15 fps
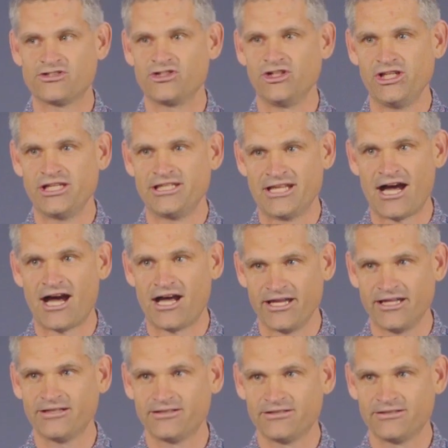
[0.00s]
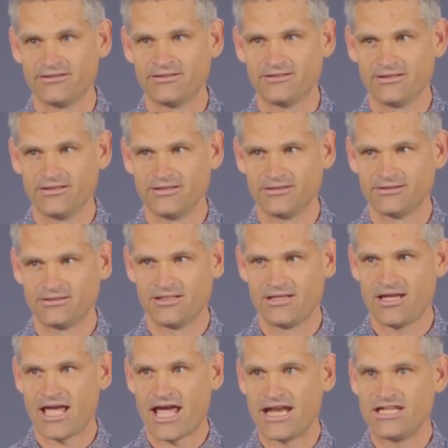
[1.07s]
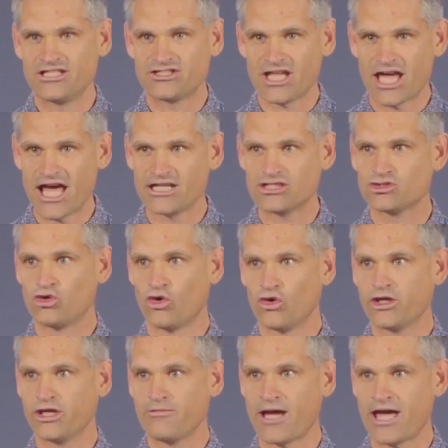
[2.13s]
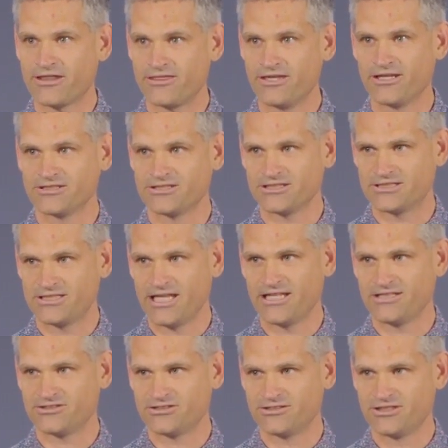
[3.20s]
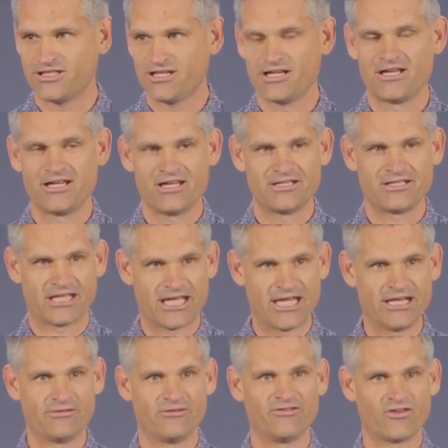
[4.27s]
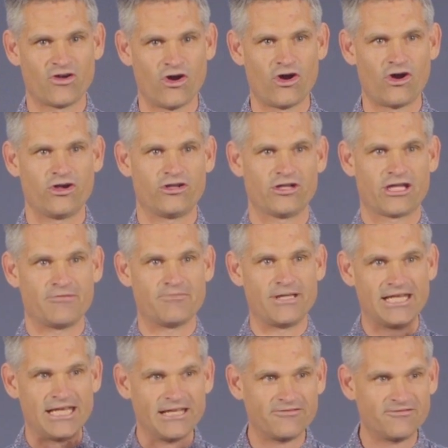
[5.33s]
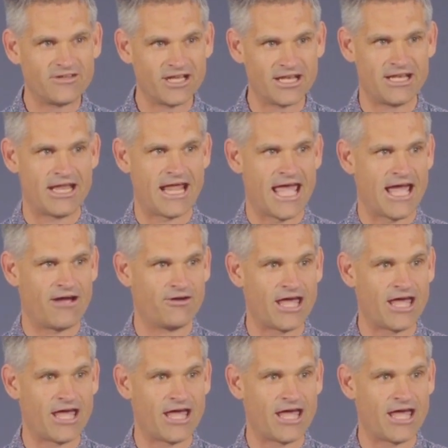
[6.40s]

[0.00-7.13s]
till you die. And he starts talking about things that says the kingdom of God can be lived now.